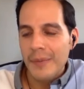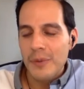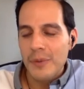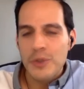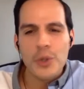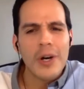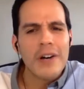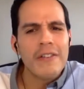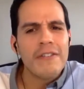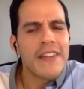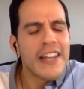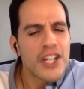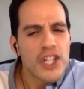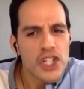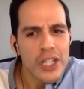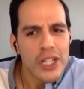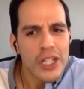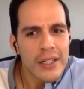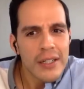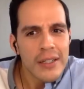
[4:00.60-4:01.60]
show
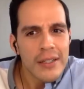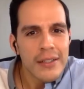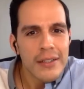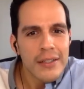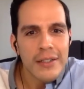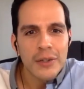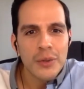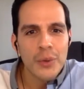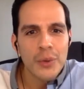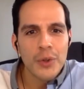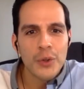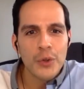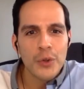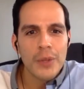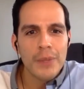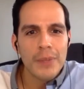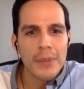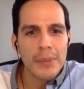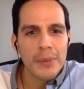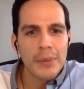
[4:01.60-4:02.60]
affection to
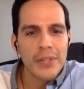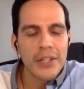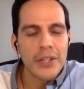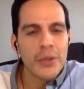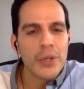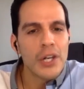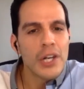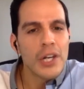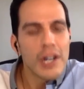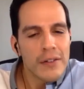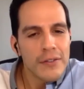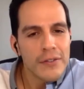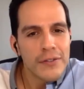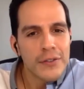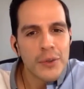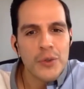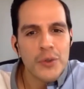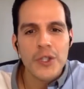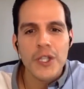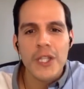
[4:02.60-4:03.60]
the people that you love,
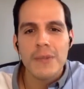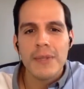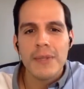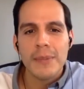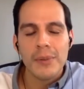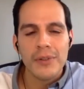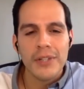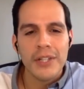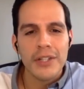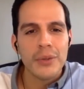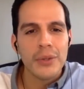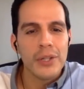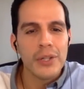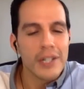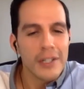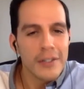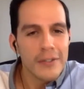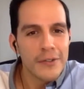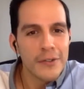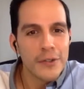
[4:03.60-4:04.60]
to see the people that you
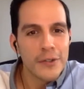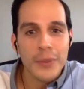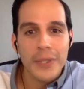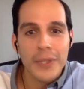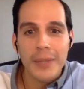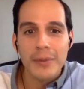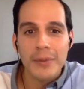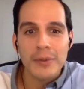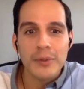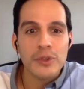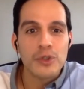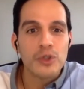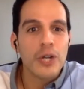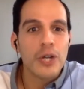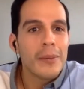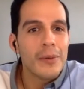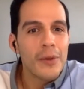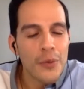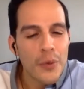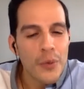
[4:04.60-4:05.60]
love, to be able to
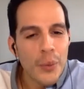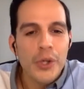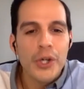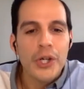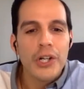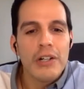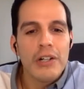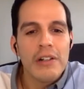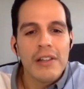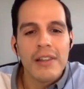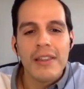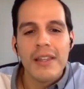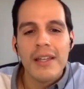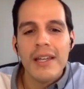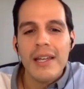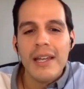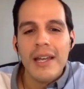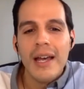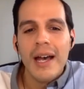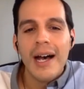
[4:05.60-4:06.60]
travel the
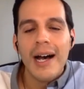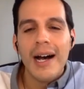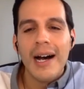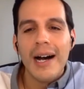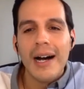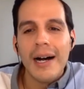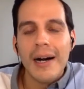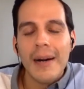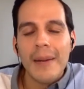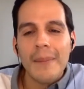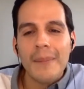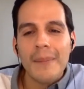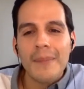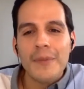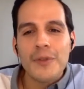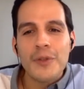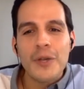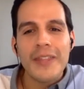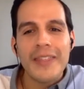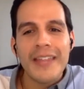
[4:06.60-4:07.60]
world.
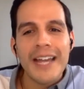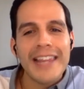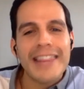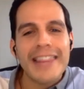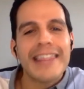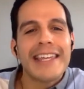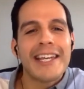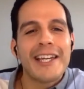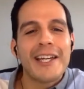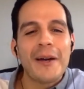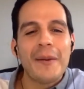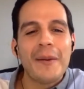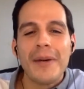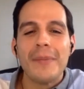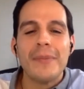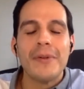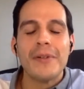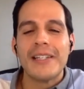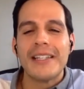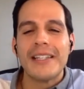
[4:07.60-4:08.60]
So I think
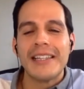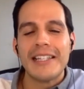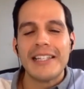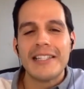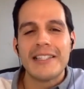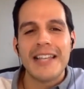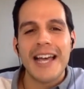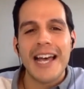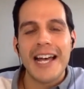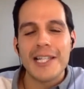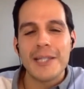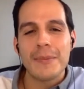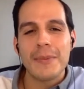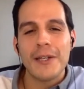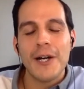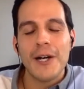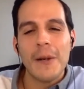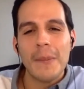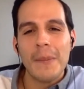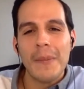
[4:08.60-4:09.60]
my bucket list has
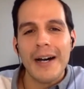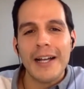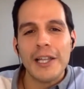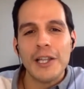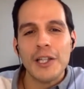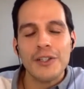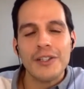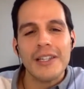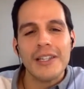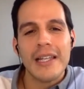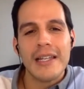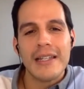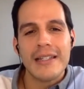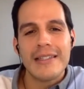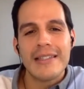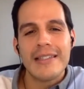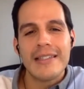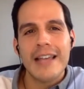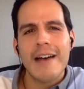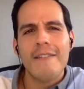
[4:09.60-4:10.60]
become a lot
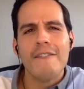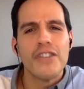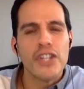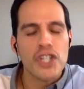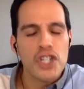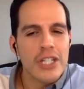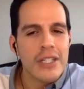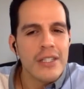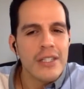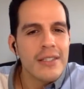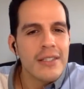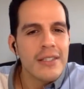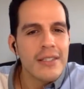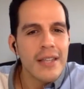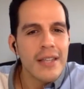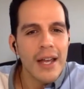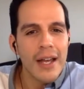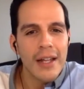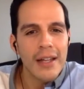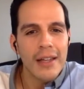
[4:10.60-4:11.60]
less
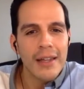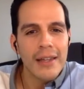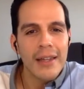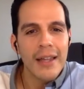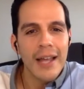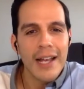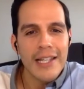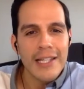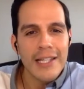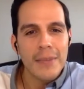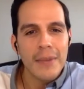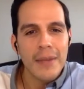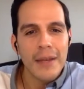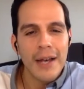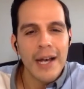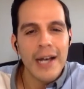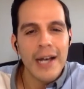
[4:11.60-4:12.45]
ambitious and has